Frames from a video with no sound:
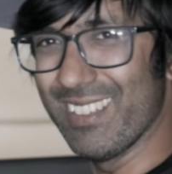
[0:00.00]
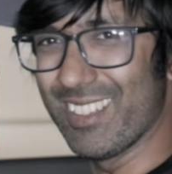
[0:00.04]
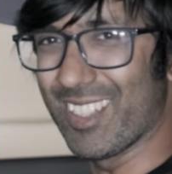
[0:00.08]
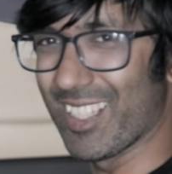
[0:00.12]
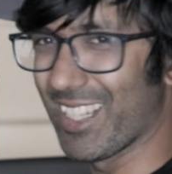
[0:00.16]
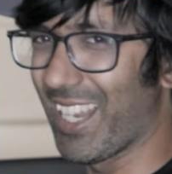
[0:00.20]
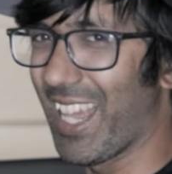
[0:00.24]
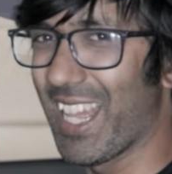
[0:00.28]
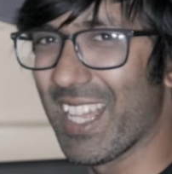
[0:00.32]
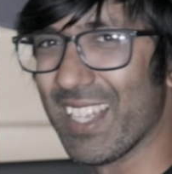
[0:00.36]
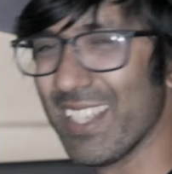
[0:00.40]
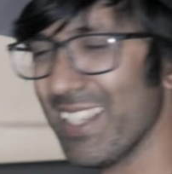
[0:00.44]

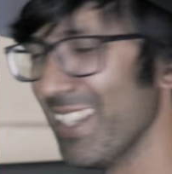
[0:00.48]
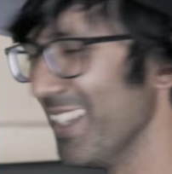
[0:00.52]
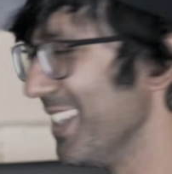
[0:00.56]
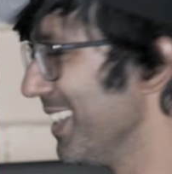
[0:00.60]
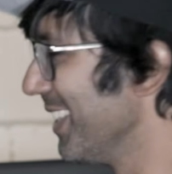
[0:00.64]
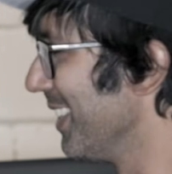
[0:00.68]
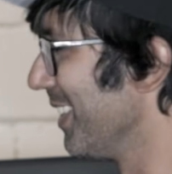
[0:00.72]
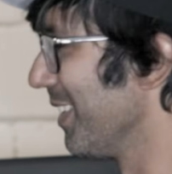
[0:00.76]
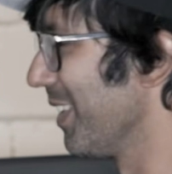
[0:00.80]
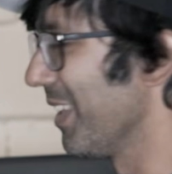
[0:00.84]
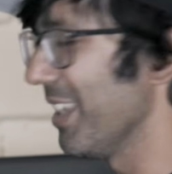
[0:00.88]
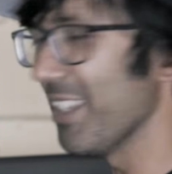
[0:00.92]
Today,
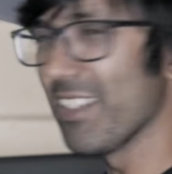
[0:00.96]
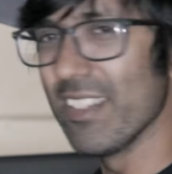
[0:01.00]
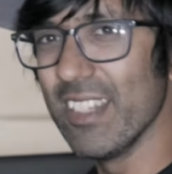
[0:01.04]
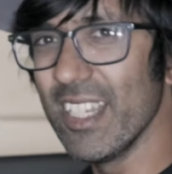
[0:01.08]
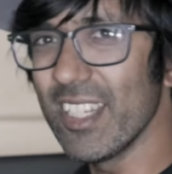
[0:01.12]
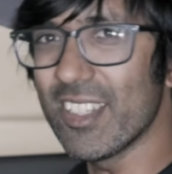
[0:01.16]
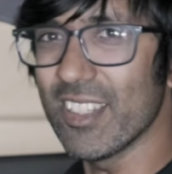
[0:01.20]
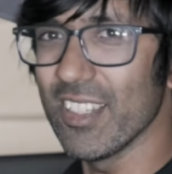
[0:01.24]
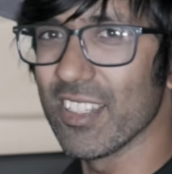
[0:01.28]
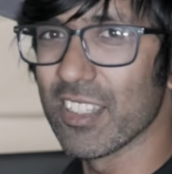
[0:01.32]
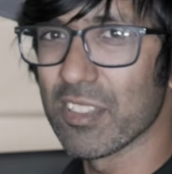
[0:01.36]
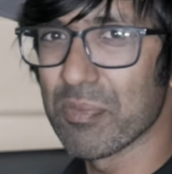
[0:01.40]
it's
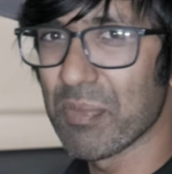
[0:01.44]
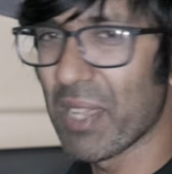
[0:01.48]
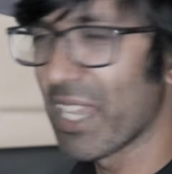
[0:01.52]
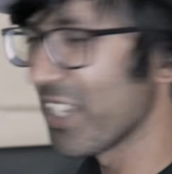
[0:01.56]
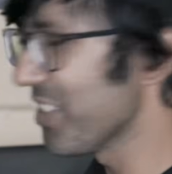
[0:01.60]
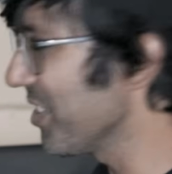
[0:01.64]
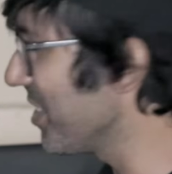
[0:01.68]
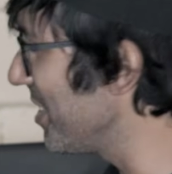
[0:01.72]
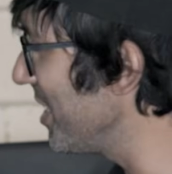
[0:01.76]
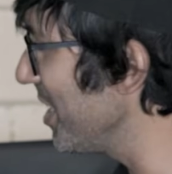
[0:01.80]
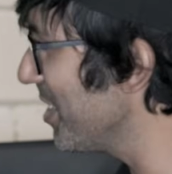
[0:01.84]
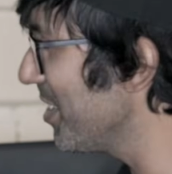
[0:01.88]
Nissans, mate.
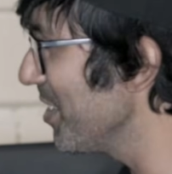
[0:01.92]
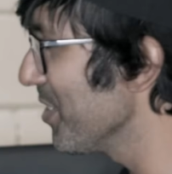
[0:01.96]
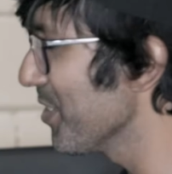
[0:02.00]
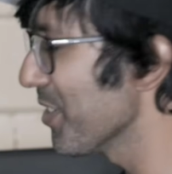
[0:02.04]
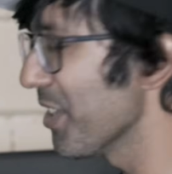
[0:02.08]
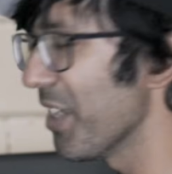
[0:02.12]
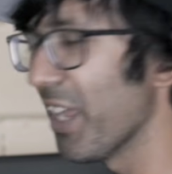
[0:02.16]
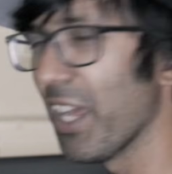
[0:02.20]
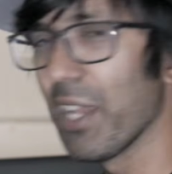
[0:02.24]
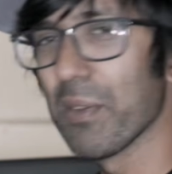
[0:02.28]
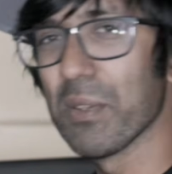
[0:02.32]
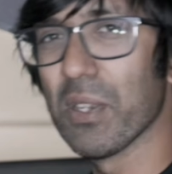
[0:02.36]
Just Nissans and
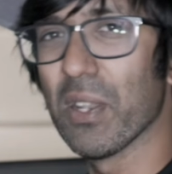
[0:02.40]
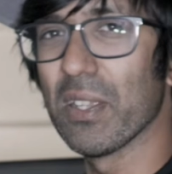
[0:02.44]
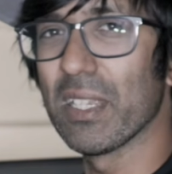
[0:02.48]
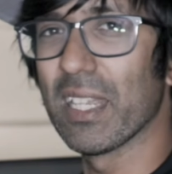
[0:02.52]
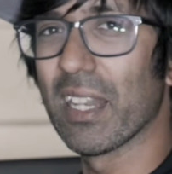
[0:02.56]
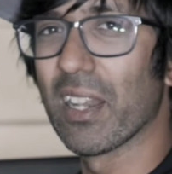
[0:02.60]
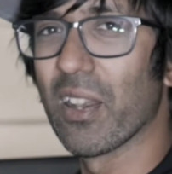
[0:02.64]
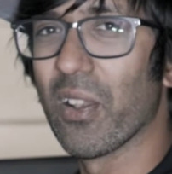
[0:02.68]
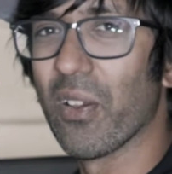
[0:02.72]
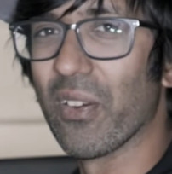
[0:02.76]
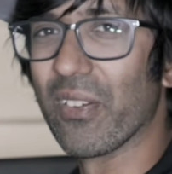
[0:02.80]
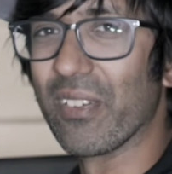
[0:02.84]
I. We don't get
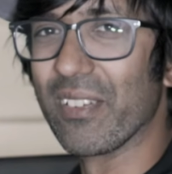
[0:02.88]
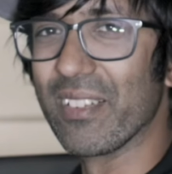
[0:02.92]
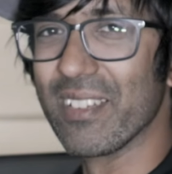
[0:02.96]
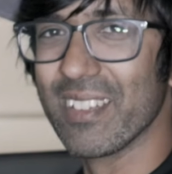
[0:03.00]
along.